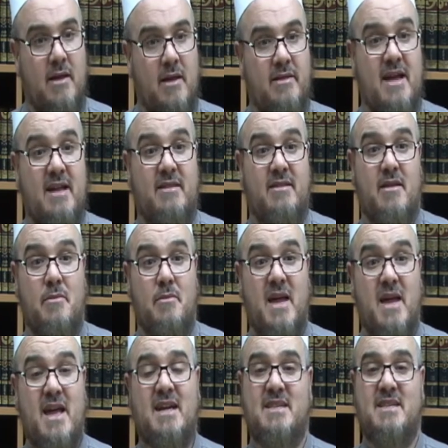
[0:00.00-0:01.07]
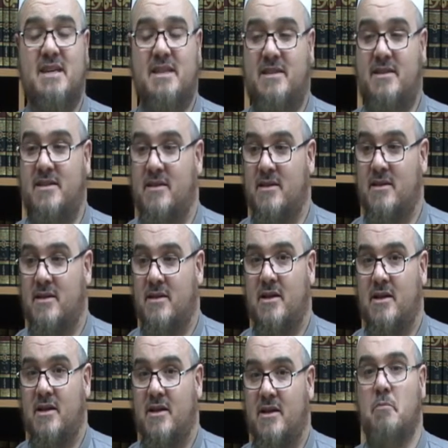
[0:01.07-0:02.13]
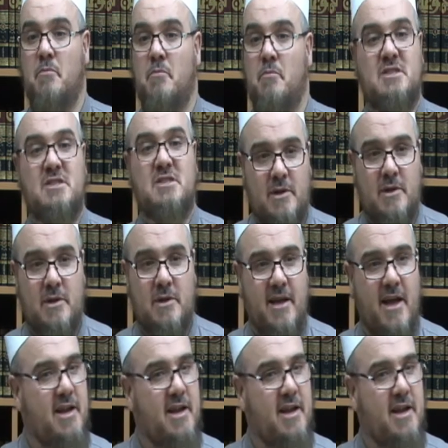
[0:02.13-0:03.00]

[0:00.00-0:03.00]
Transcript: that makes it impossible that